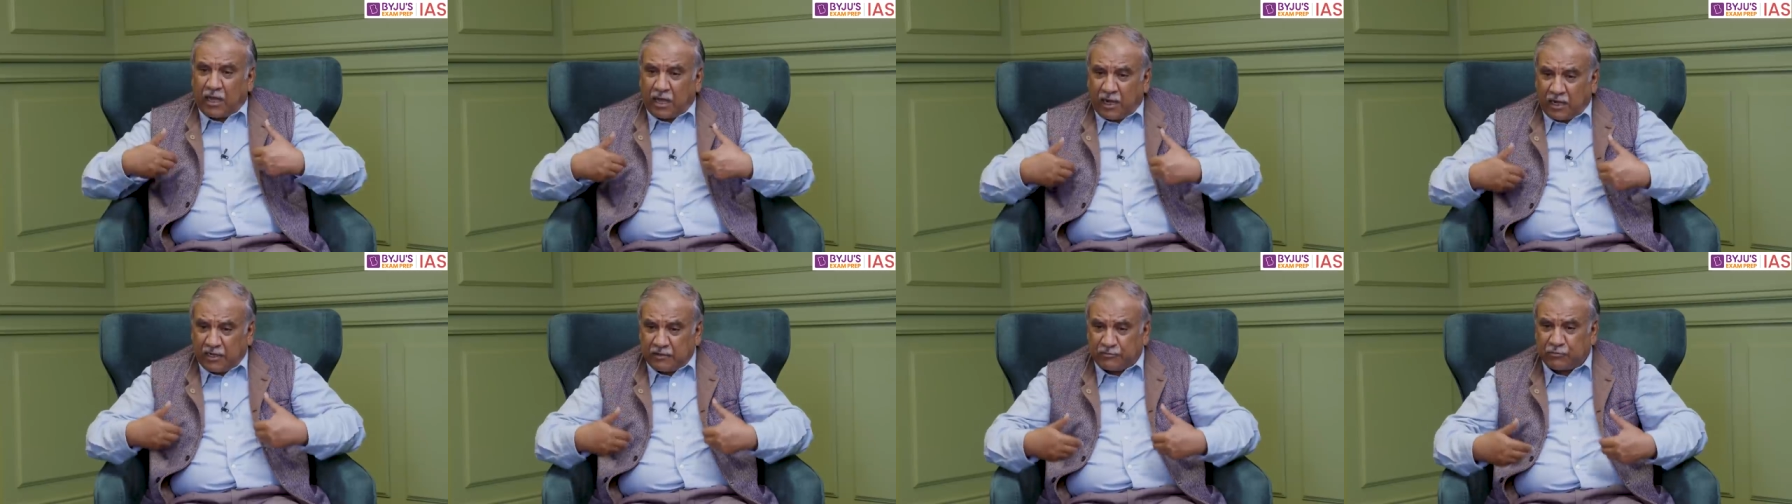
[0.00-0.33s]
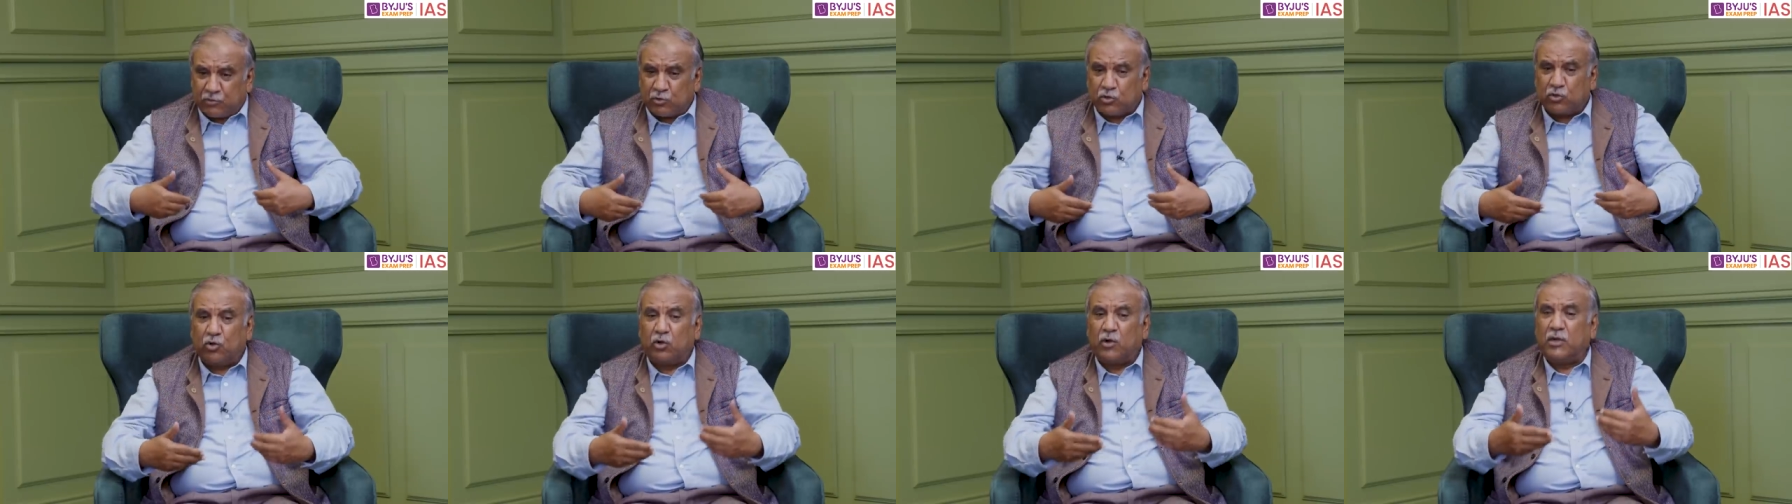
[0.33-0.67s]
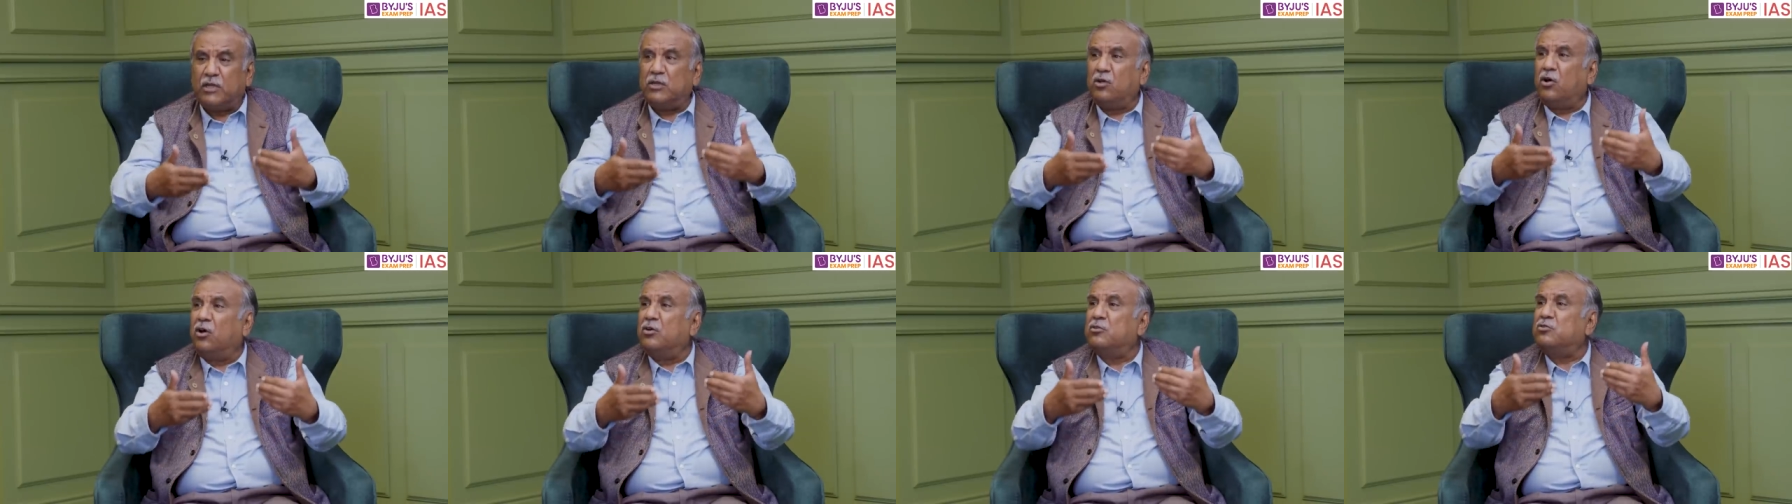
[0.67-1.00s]
I have to go
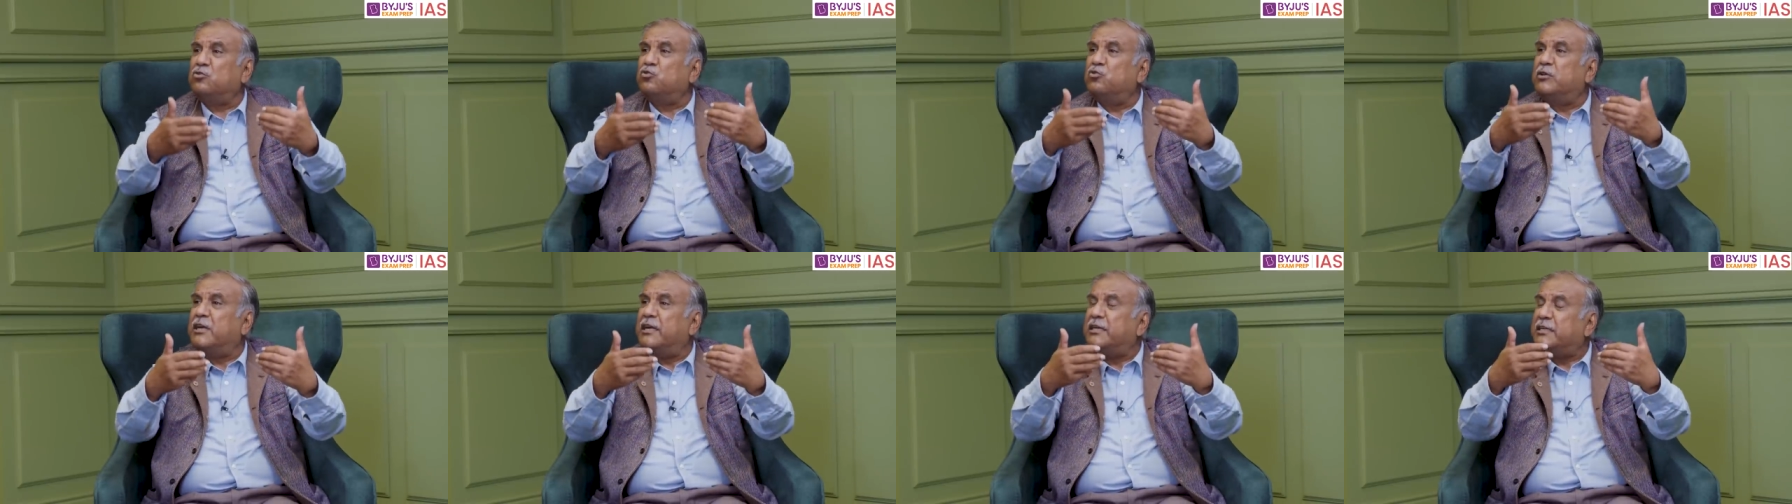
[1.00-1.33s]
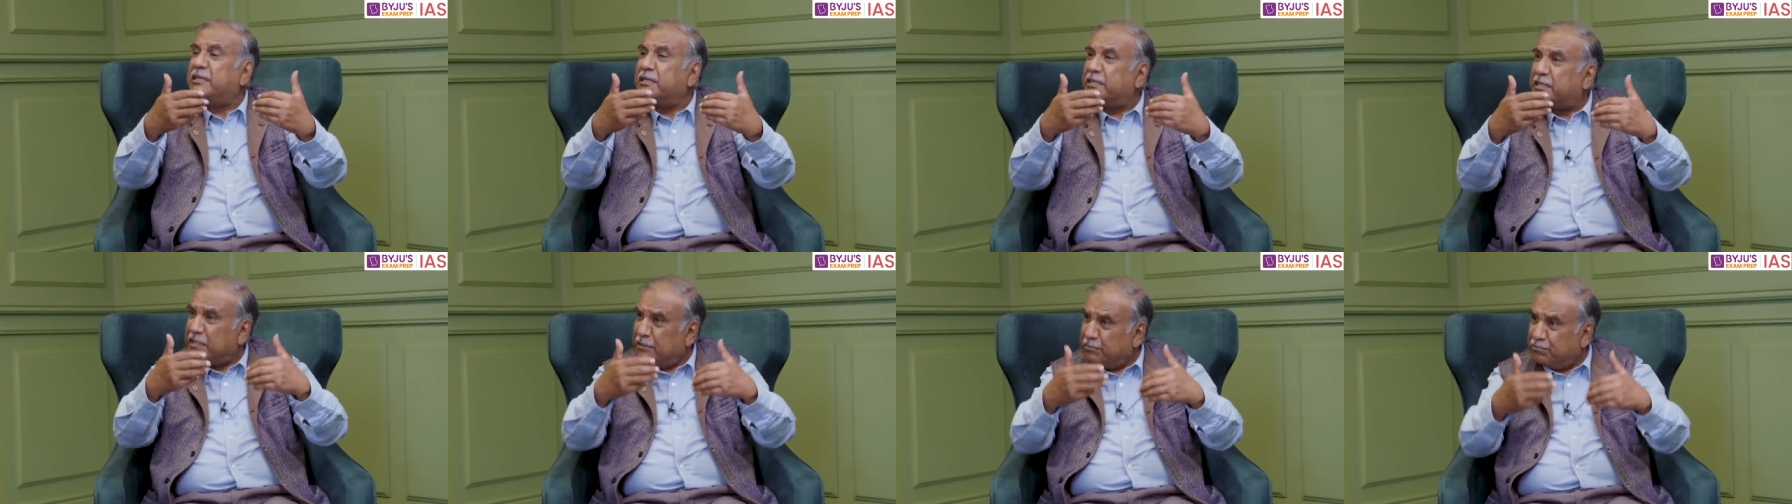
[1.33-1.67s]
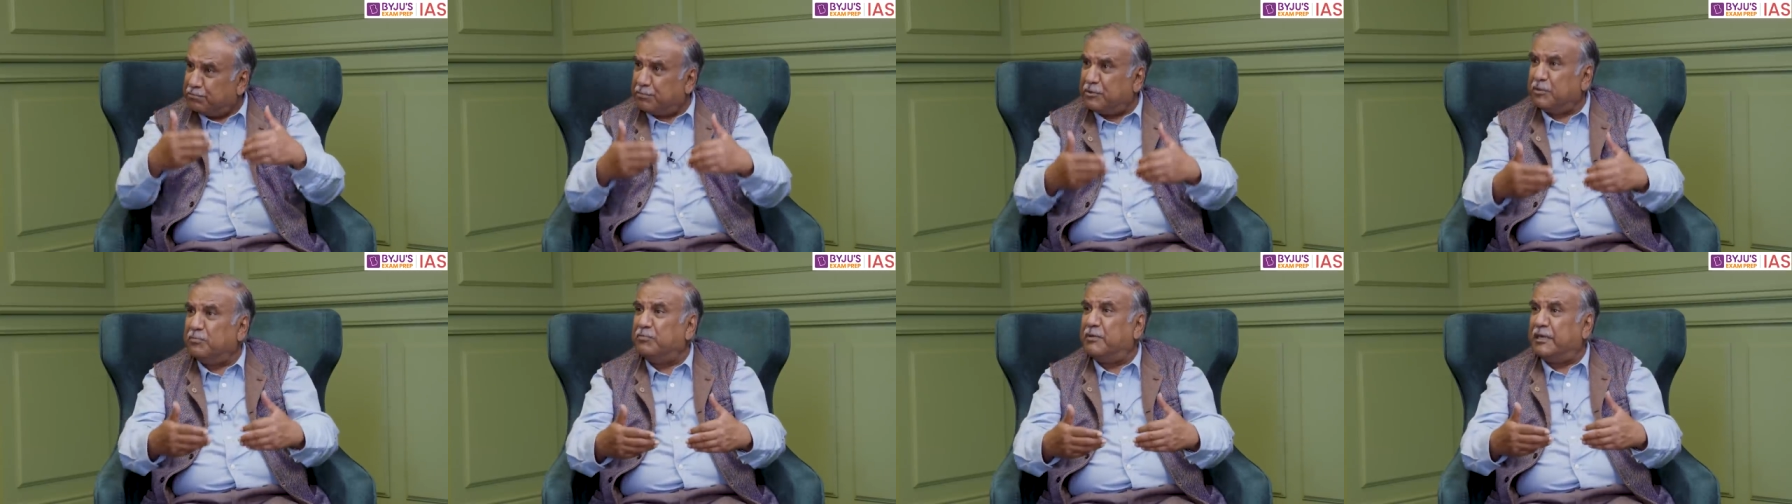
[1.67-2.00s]
along to get it
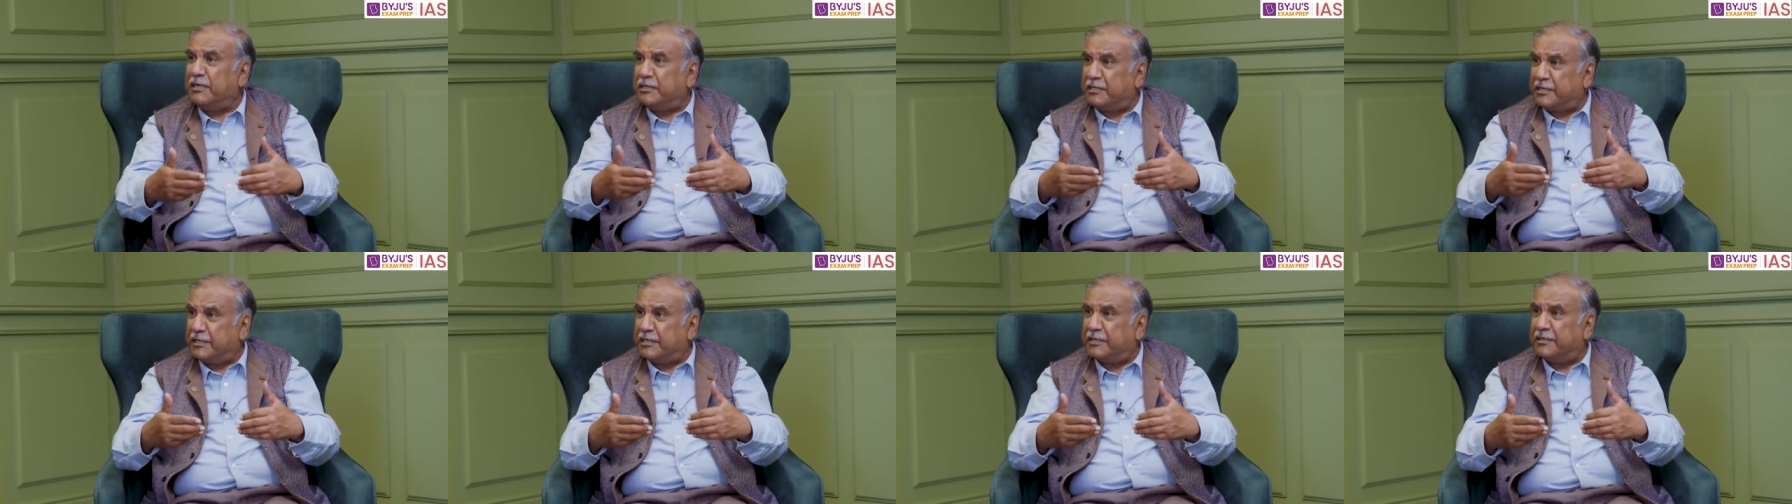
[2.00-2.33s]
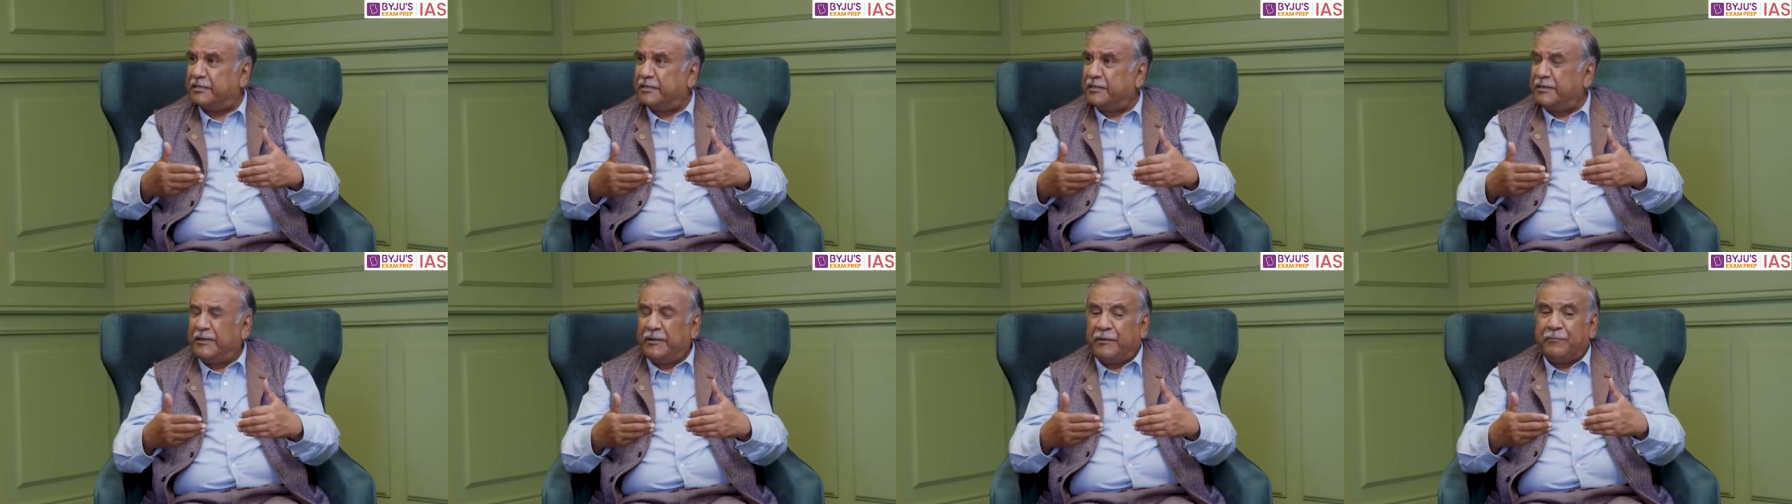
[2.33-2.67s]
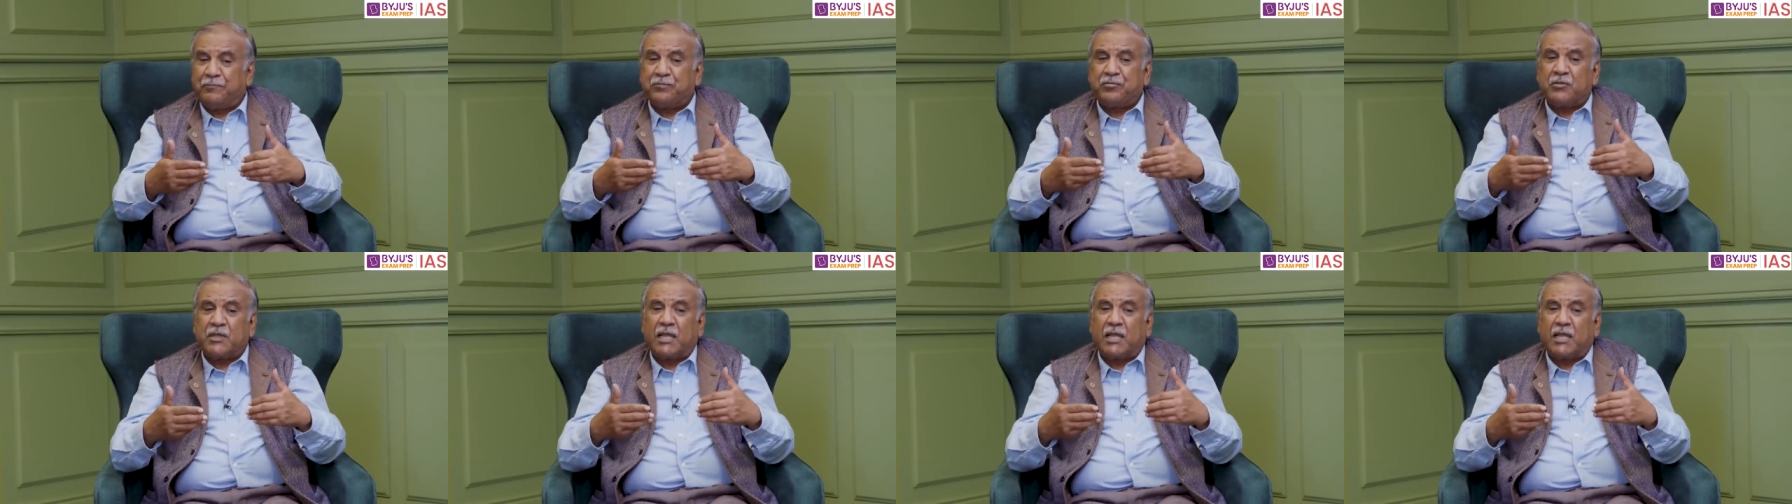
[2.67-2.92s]
implemented. Right.